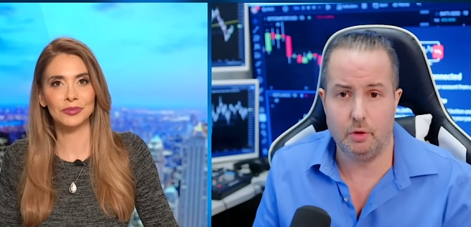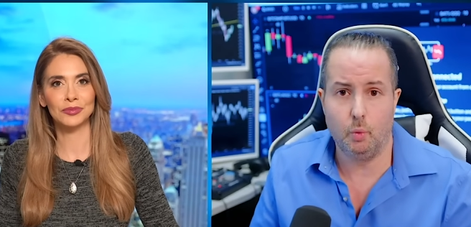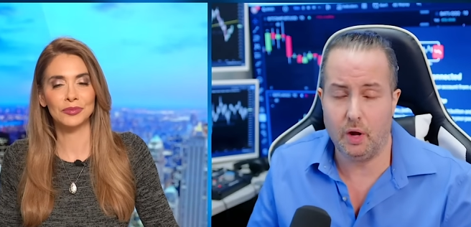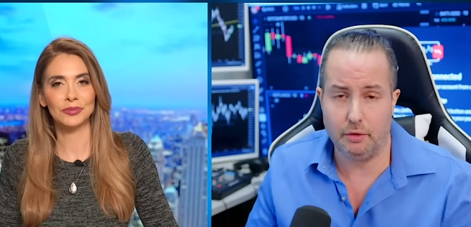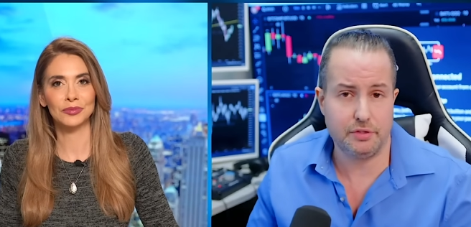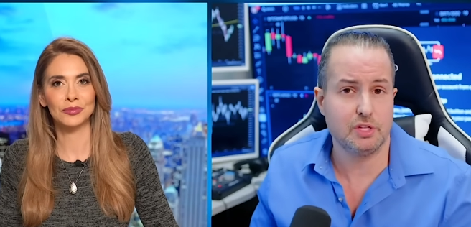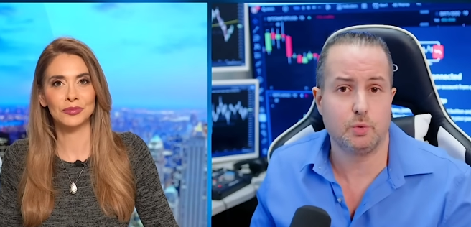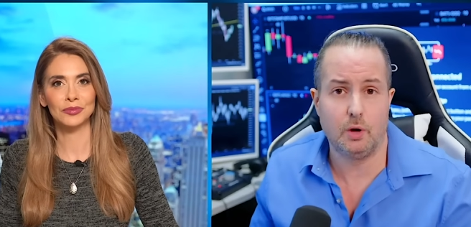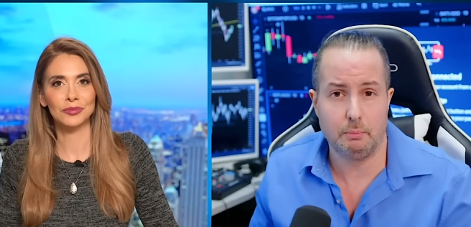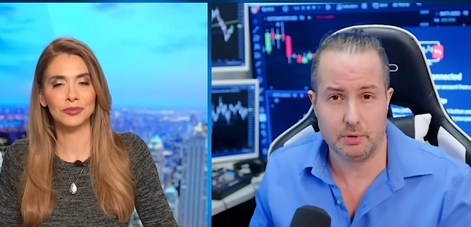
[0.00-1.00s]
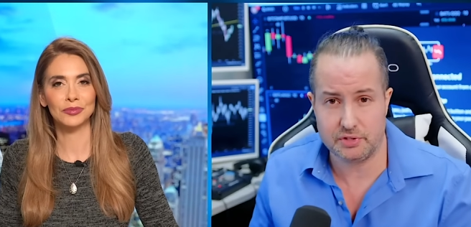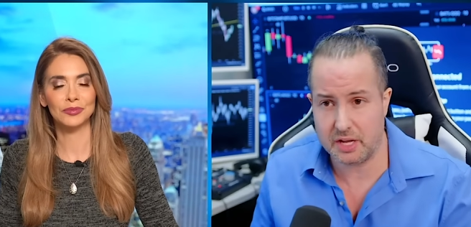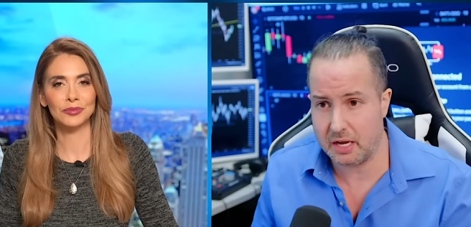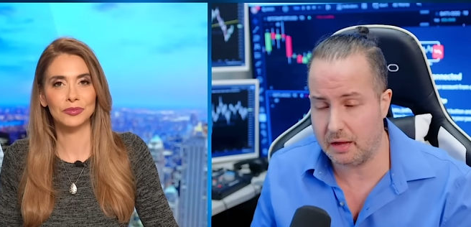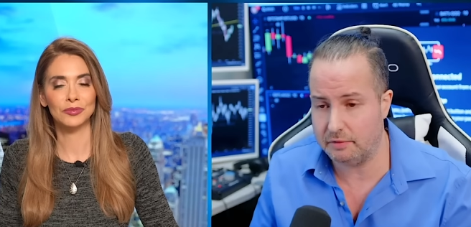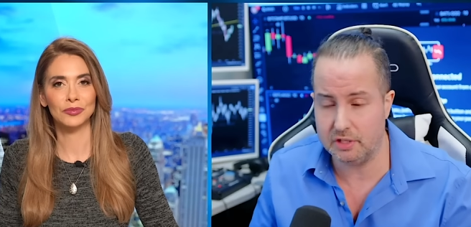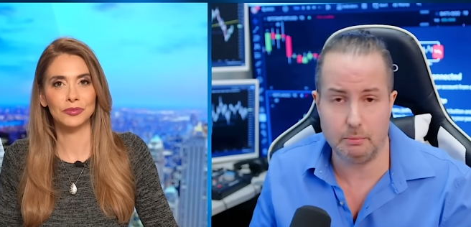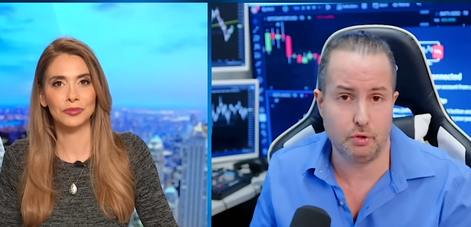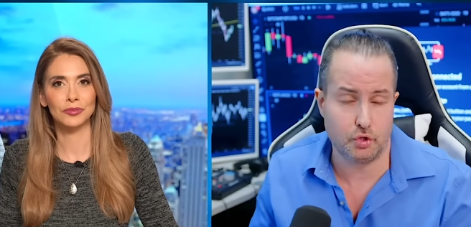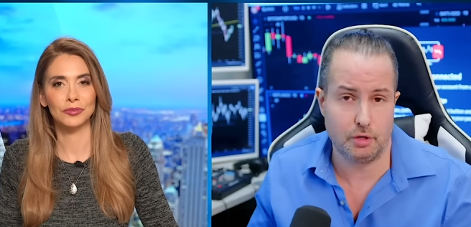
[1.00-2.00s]
Speaker 1: wealthiest 1% have
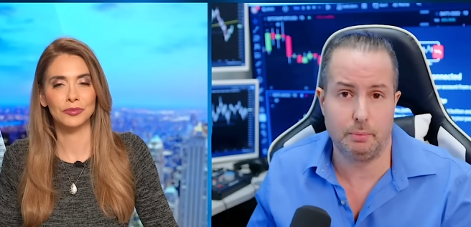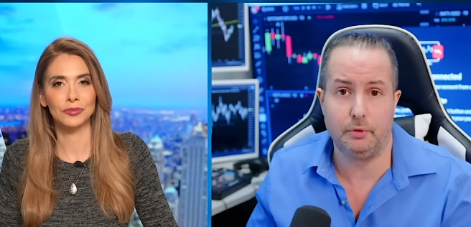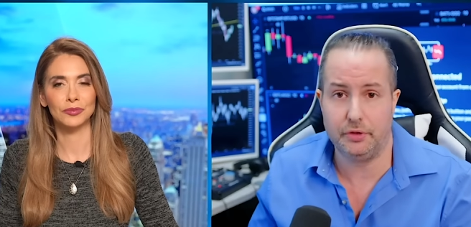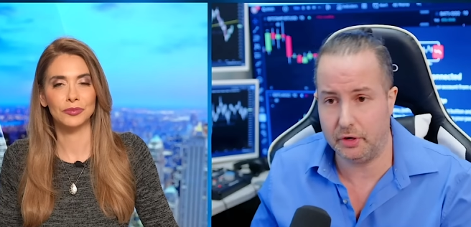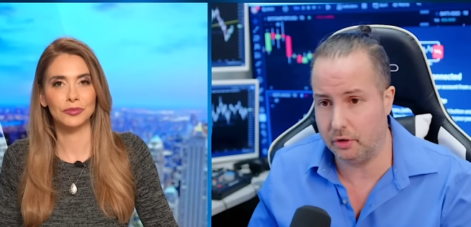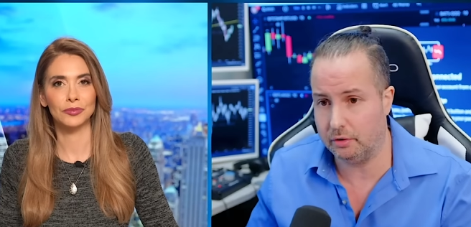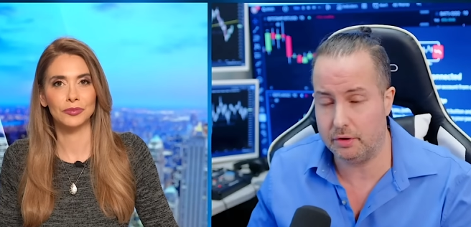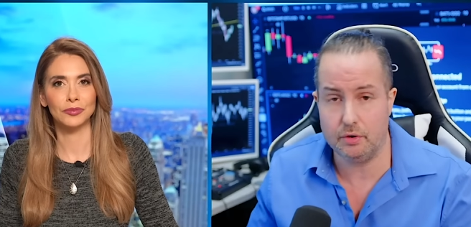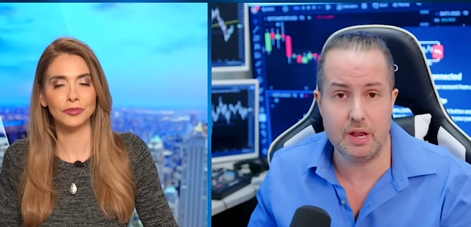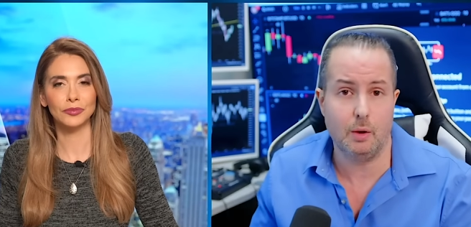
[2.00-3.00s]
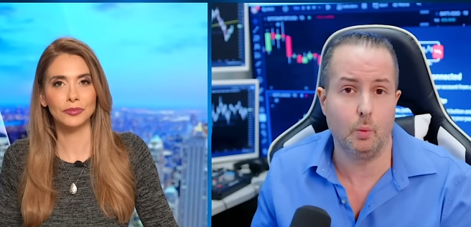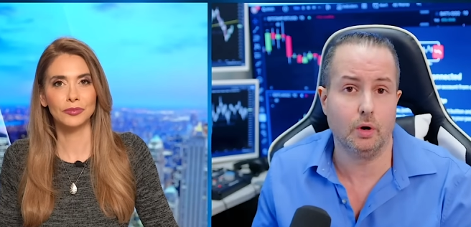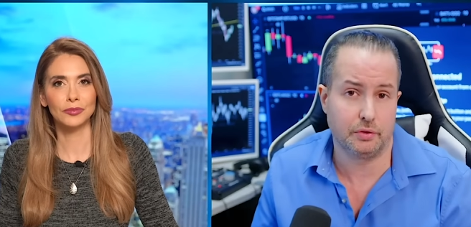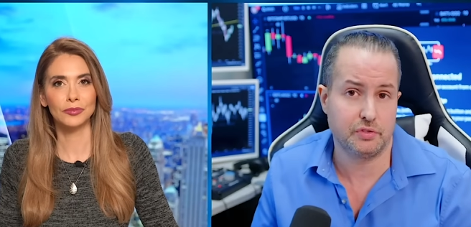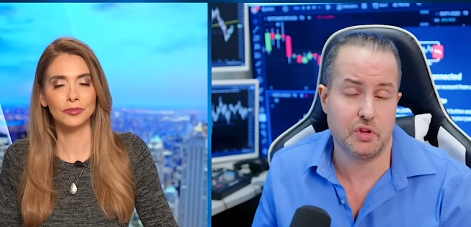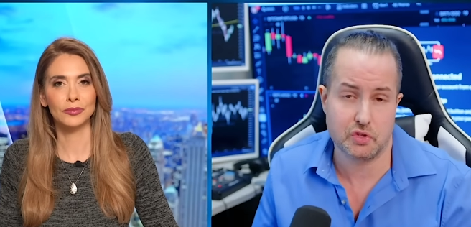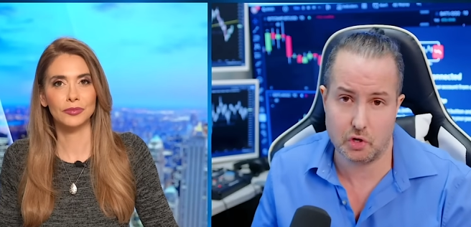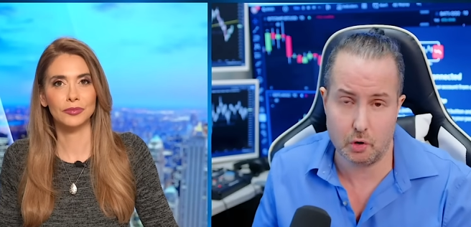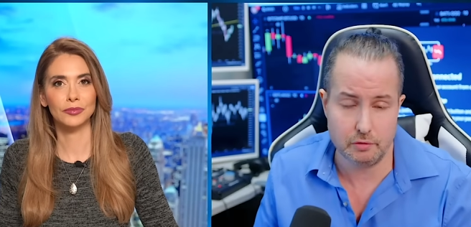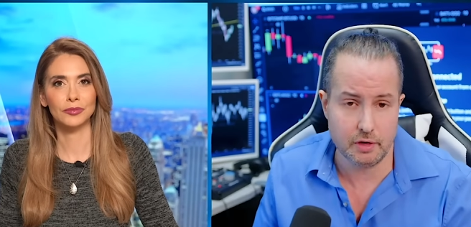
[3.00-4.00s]
doubled, tripled their net worth since
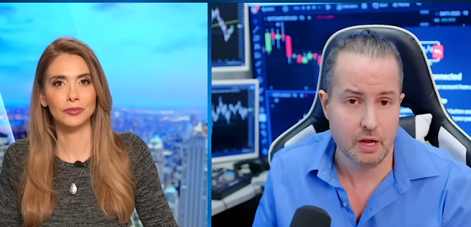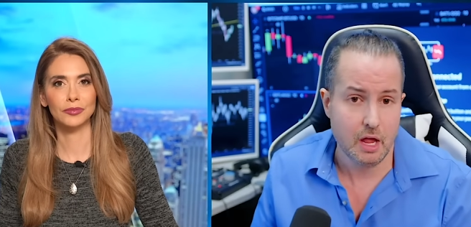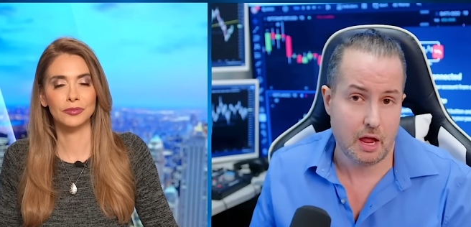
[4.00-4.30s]
COVID.